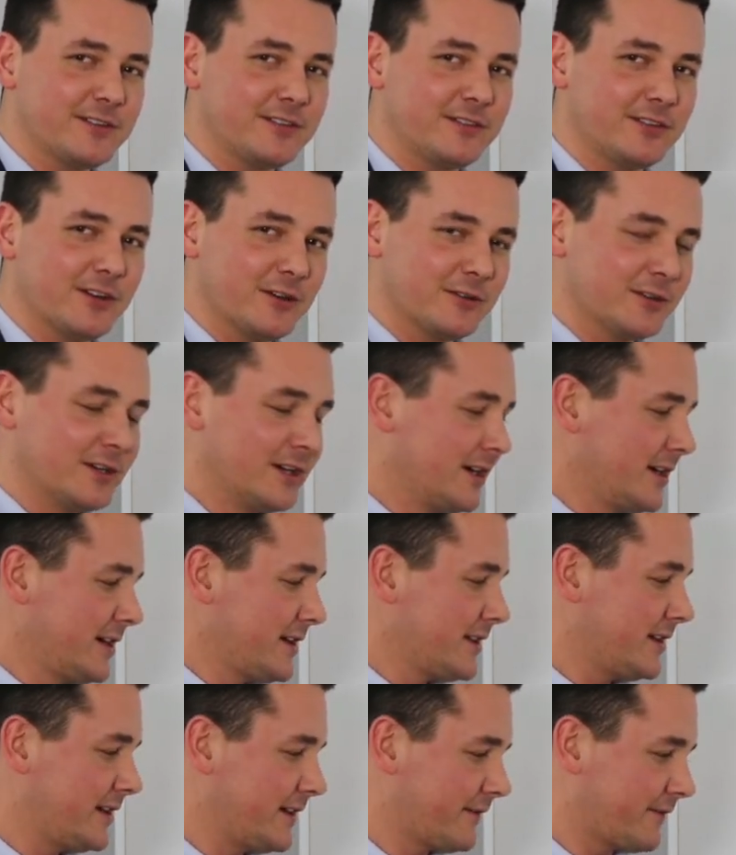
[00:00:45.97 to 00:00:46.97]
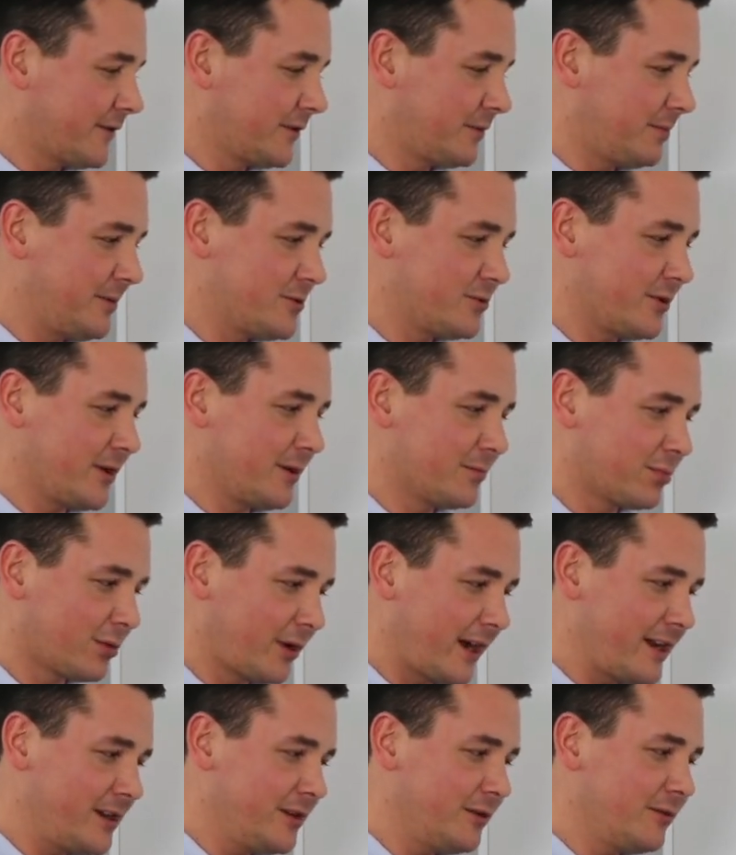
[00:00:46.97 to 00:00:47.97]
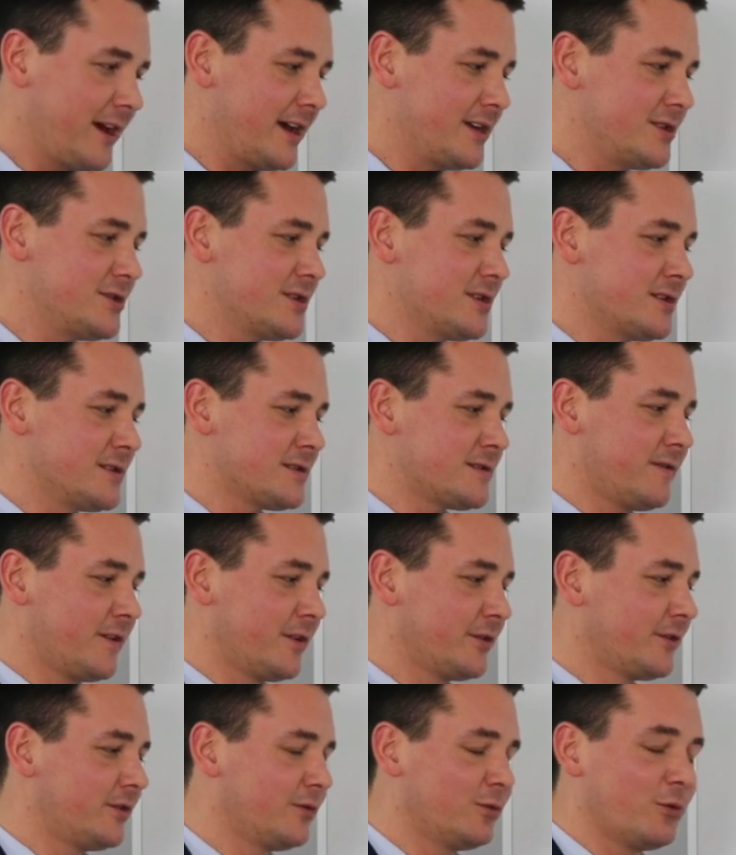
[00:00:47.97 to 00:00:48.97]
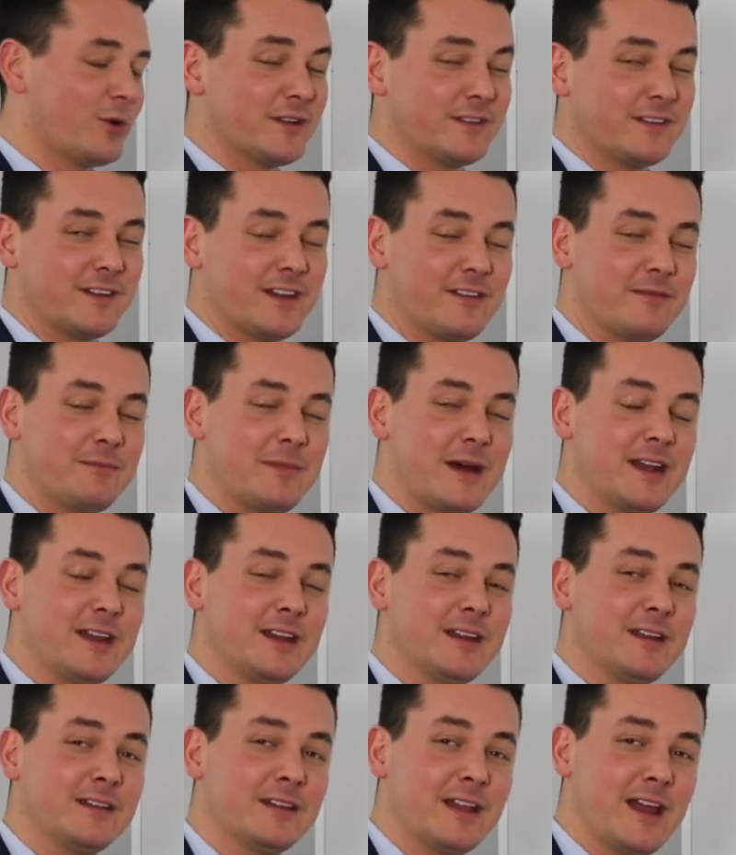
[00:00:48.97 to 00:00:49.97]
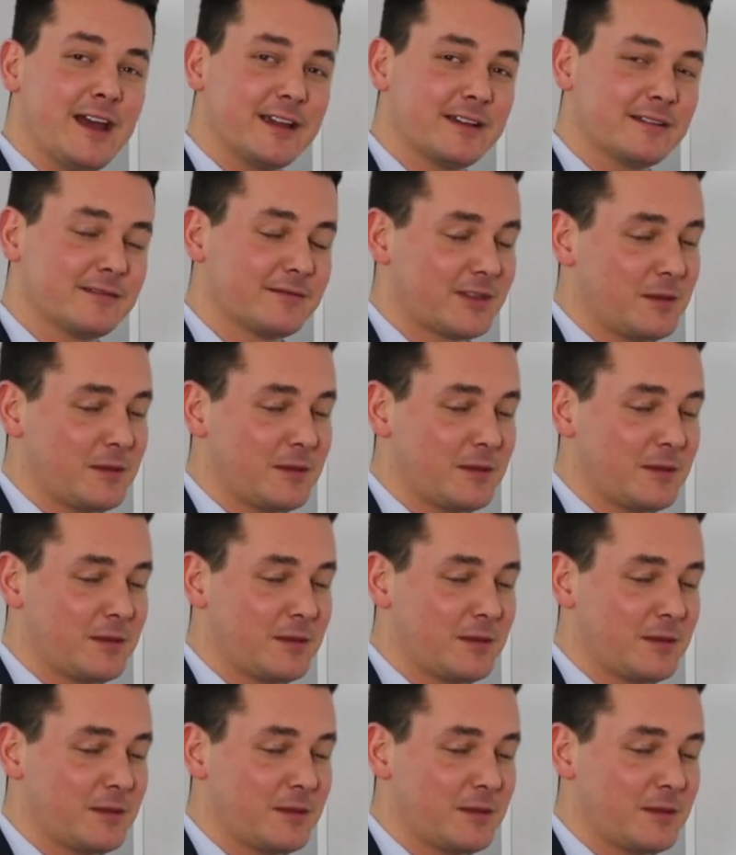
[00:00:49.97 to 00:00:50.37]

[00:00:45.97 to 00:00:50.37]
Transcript: So the difference between brand new agents versus ones that have been in like